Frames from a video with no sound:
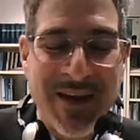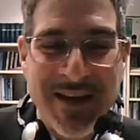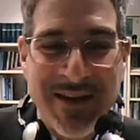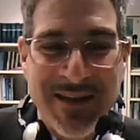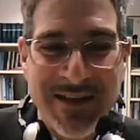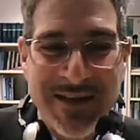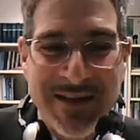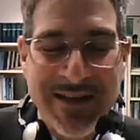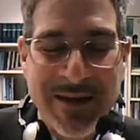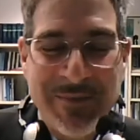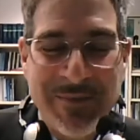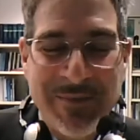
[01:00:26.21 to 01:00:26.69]

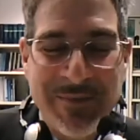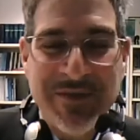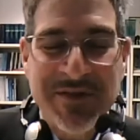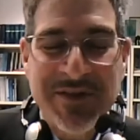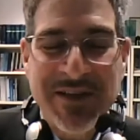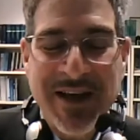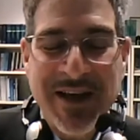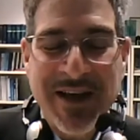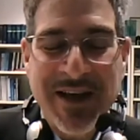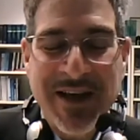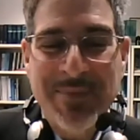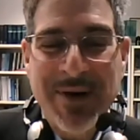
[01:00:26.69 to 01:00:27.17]
the Assembly of
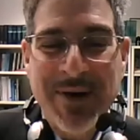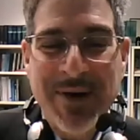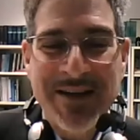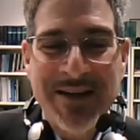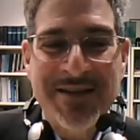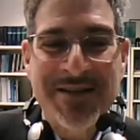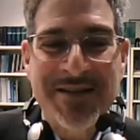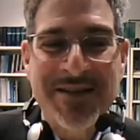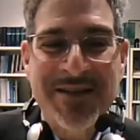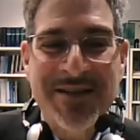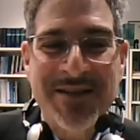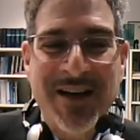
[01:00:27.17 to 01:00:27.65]
State
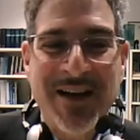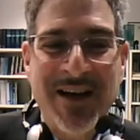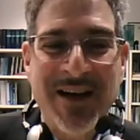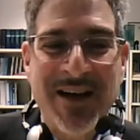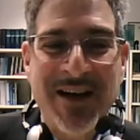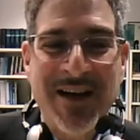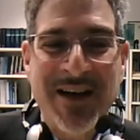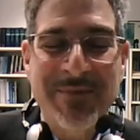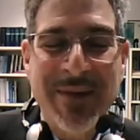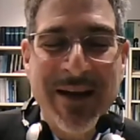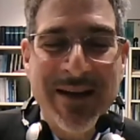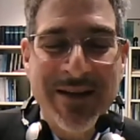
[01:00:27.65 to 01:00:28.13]
Parties
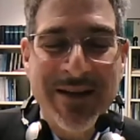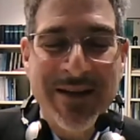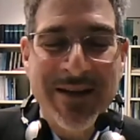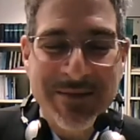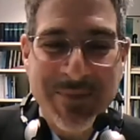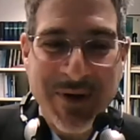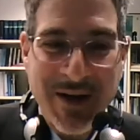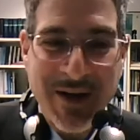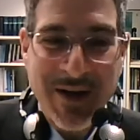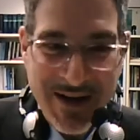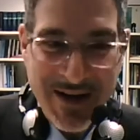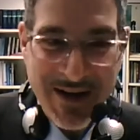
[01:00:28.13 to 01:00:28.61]
decides matters
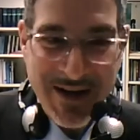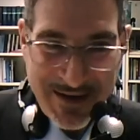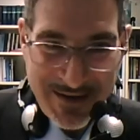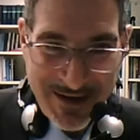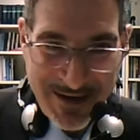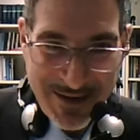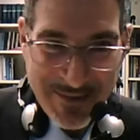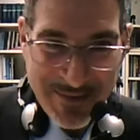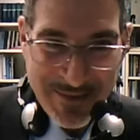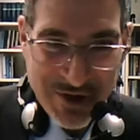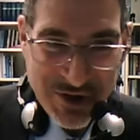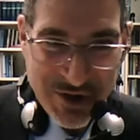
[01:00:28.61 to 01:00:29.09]
by
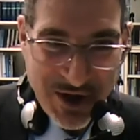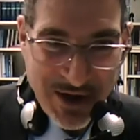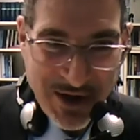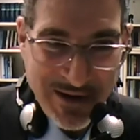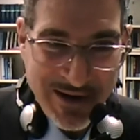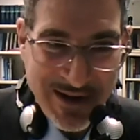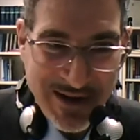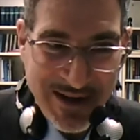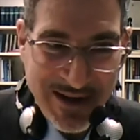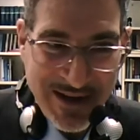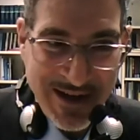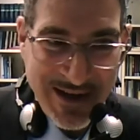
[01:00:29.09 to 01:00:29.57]
a
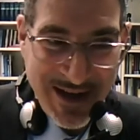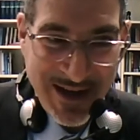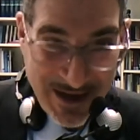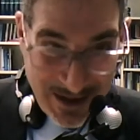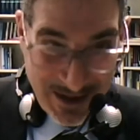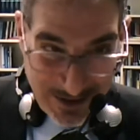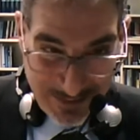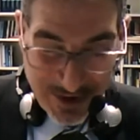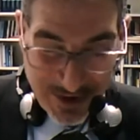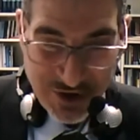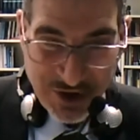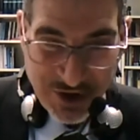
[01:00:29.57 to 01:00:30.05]
majority, and
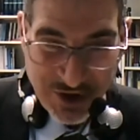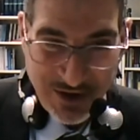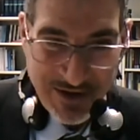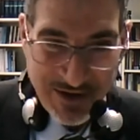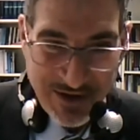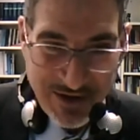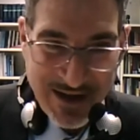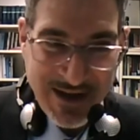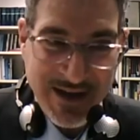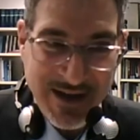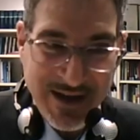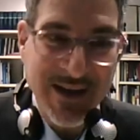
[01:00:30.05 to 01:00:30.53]
a
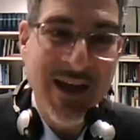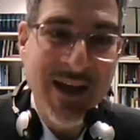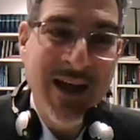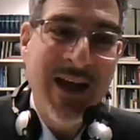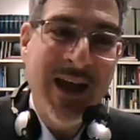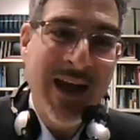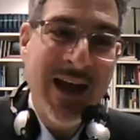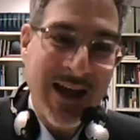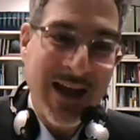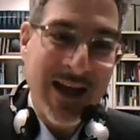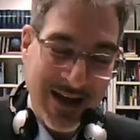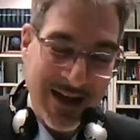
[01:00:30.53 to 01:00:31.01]
majority
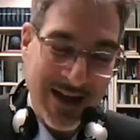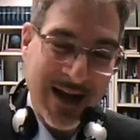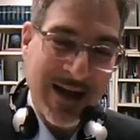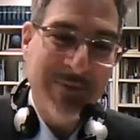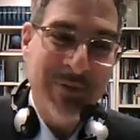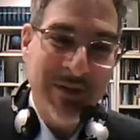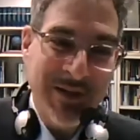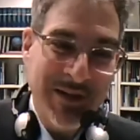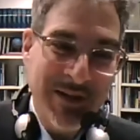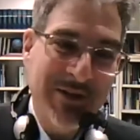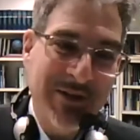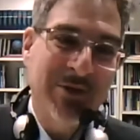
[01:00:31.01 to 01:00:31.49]
in a
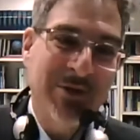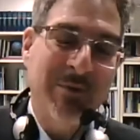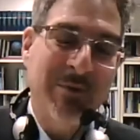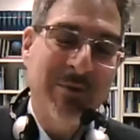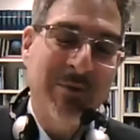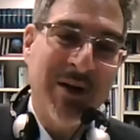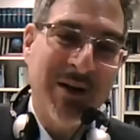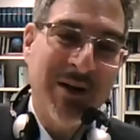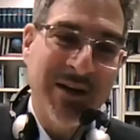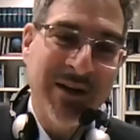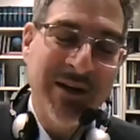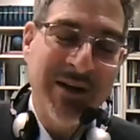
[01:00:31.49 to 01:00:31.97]
political
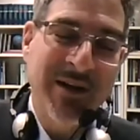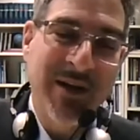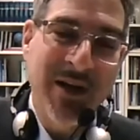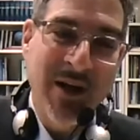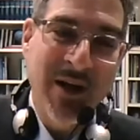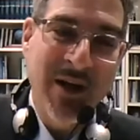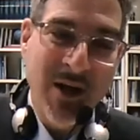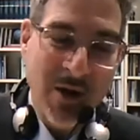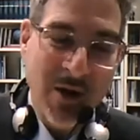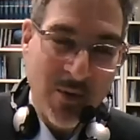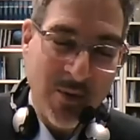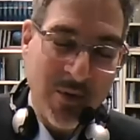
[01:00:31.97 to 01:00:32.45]
body
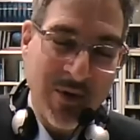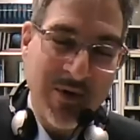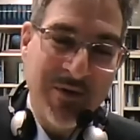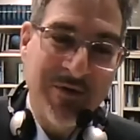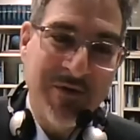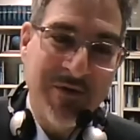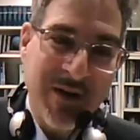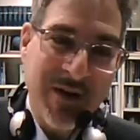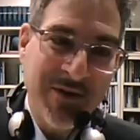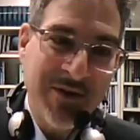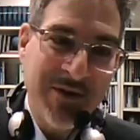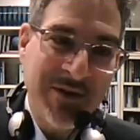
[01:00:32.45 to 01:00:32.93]
will
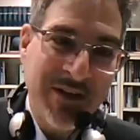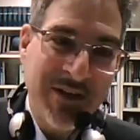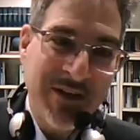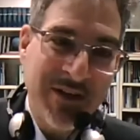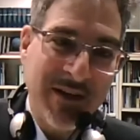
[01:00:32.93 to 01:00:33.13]
vote